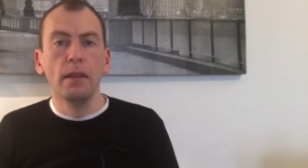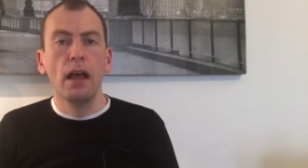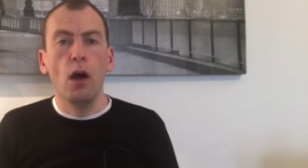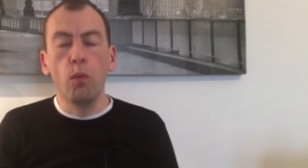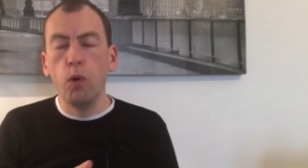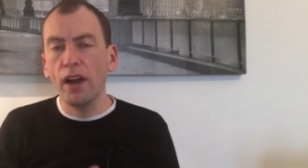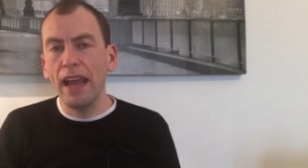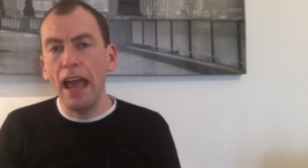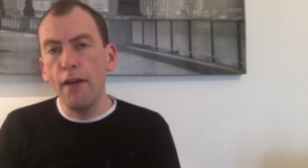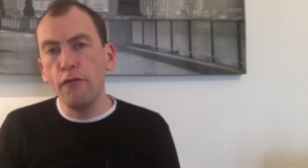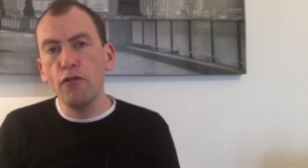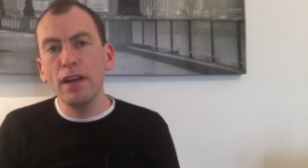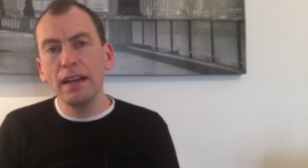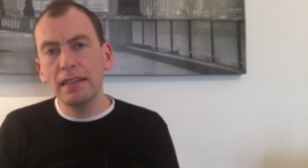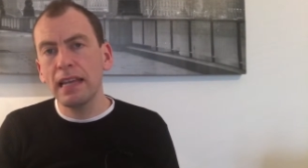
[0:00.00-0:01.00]
a
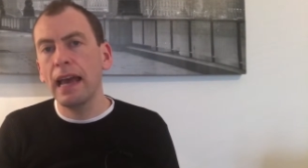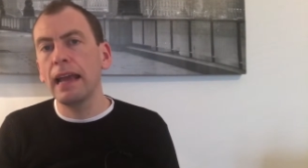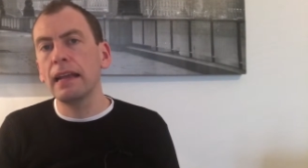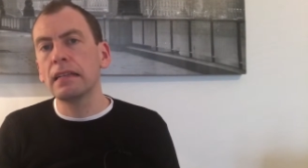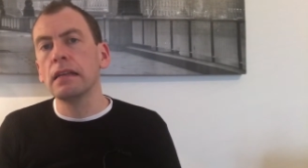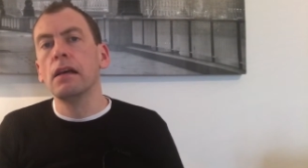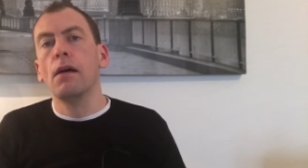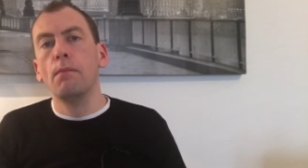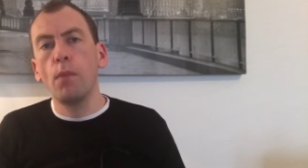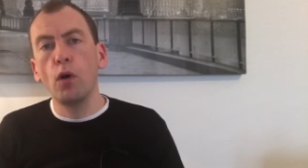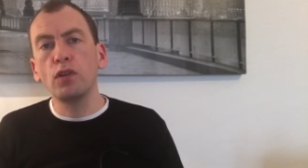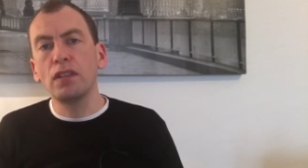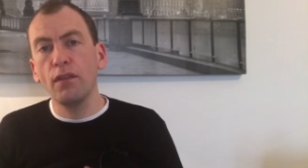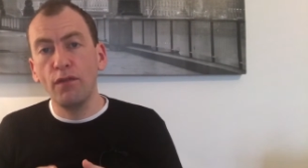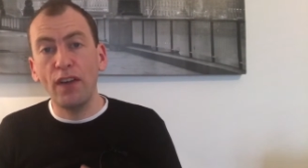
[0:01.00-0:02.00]
whatever it takes
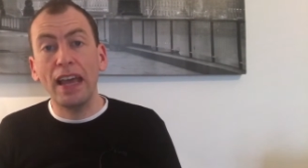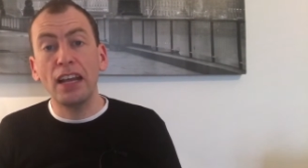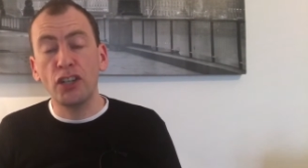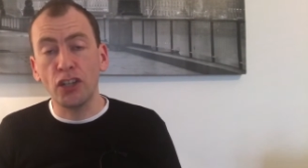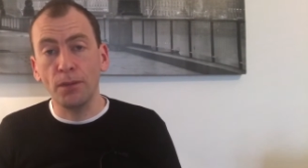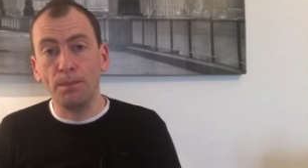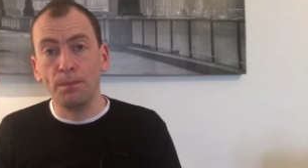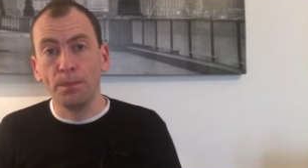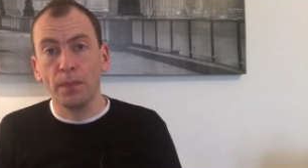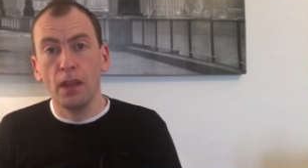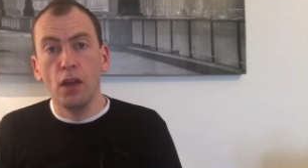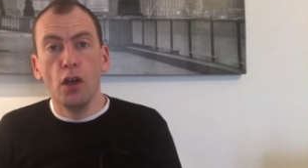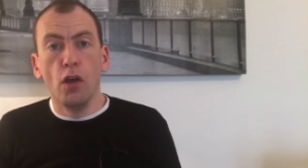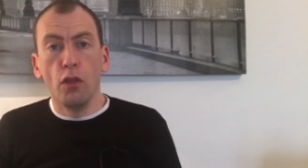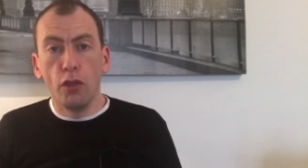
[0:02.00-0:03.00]
motivation.
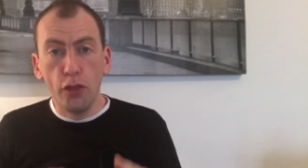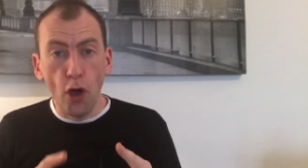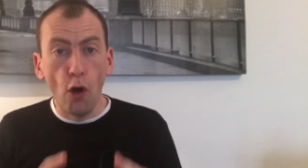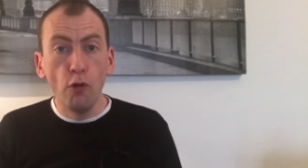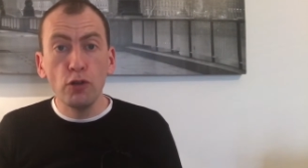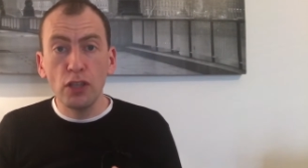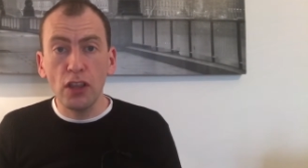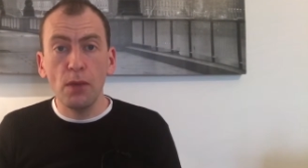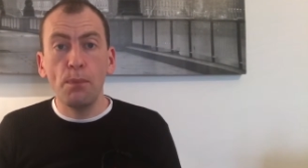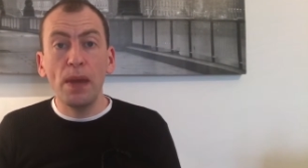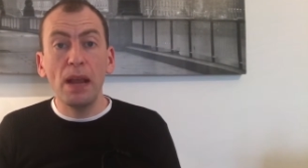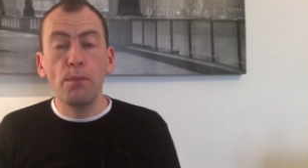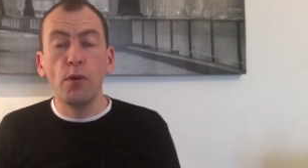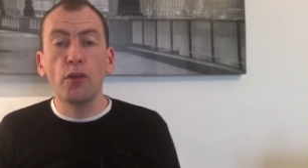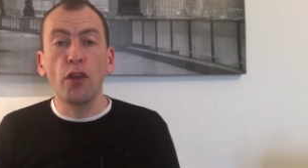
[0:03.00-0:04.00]
Those are the
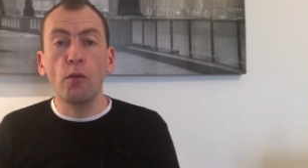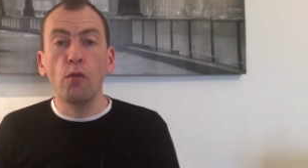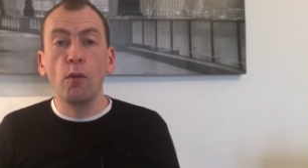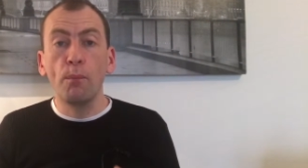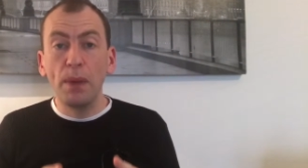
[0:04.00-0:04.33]
people that will